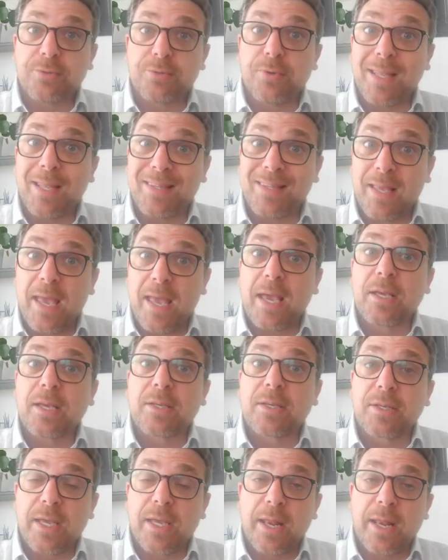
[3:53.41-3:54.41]
So it
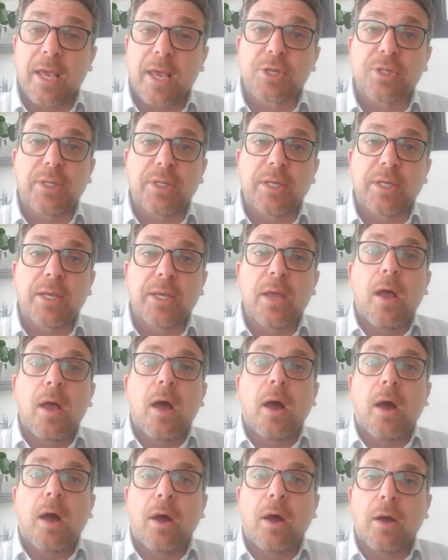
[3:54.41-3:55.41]
can actually
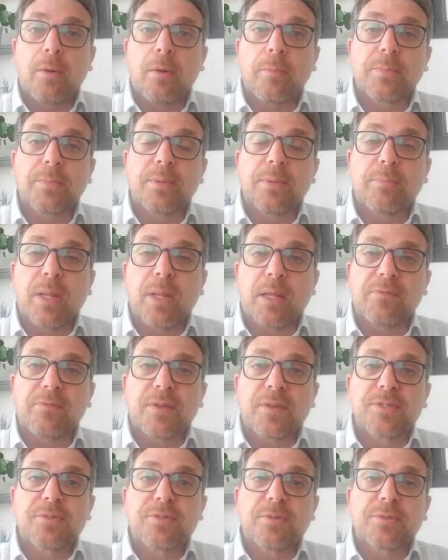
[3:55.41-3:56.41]
harm the blood
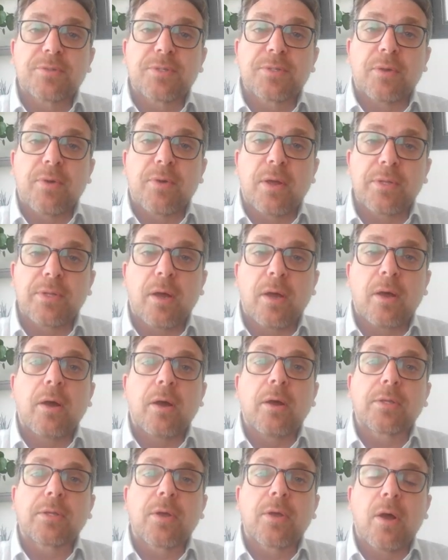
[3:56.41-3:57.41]
vessels around the
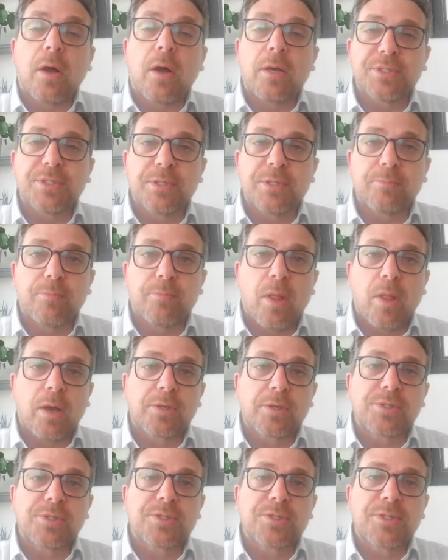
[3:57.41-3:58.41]
heart, causing
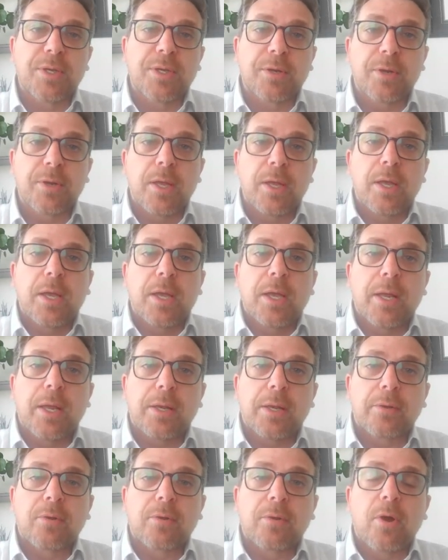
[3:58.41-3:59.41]
blockages there
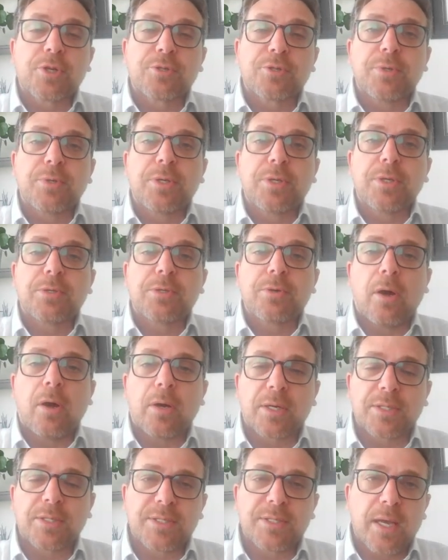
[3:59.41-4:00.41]
and contributing to
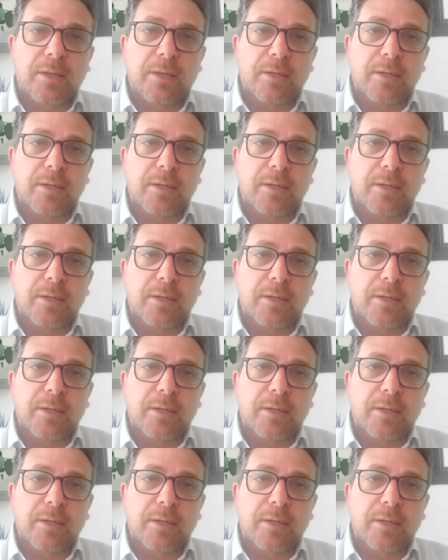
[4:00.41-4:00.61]
heart attack